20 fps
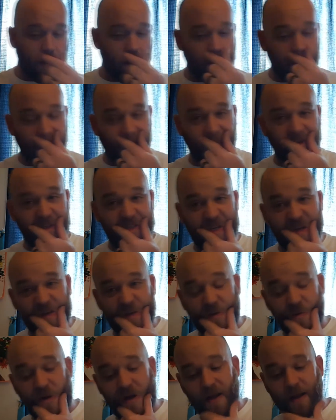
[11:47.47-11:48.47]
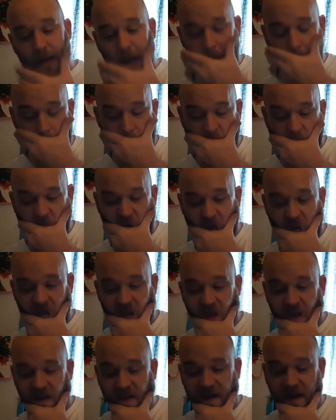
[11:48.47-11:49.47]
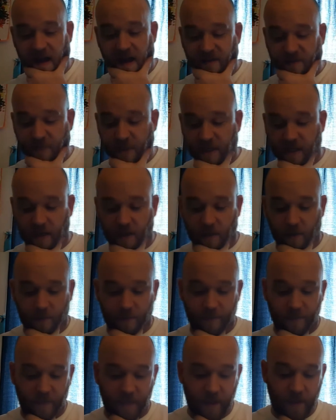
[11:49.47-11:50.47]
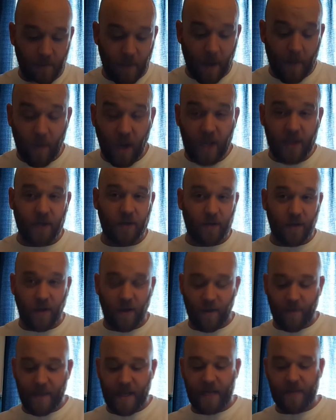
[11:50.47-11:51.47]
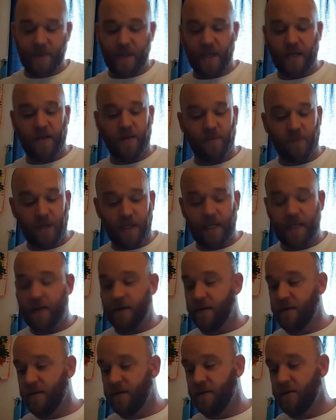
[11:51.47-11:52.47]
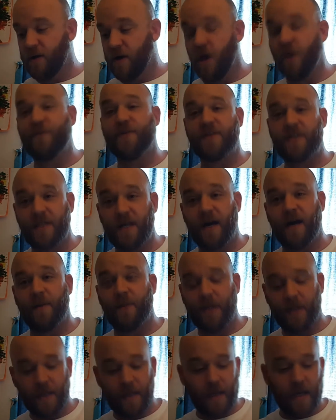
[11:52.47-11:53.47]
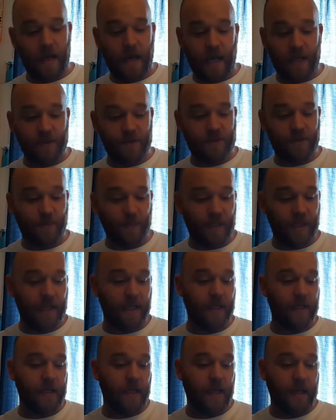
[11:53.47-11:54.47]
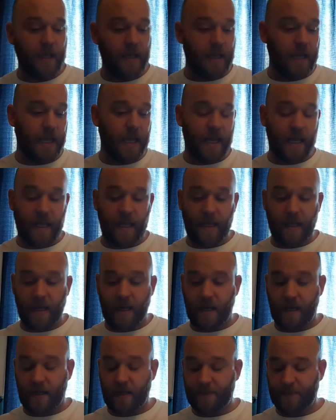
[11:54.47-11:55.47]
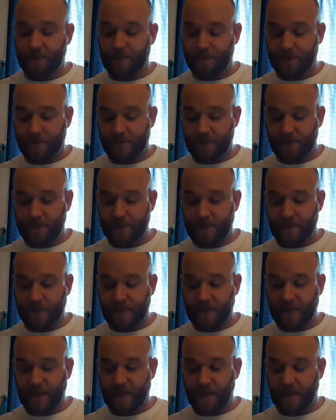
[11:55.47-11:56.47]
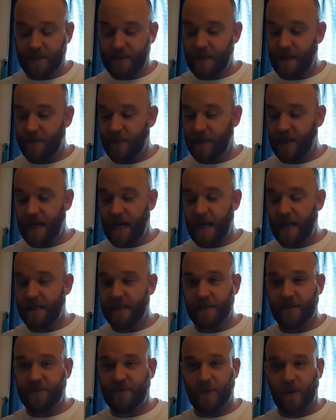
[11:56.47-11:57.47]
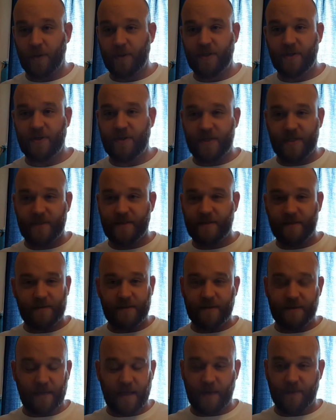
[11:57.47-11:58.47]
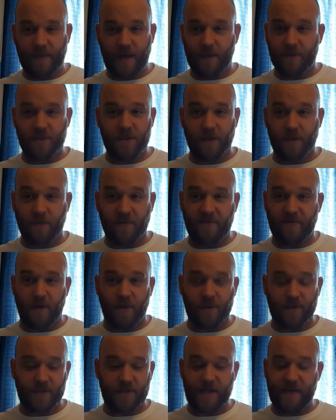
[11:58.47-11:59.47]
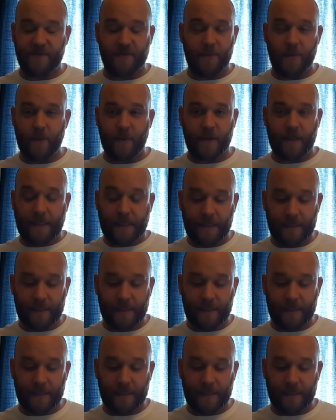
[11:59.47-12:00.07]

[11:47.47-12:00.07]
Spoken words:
And I'm going to tell you what, I've become, my mother-in-law made me a complete coffee snob. I used to be a type of guy that Folgers, I was good with Folgers every morning.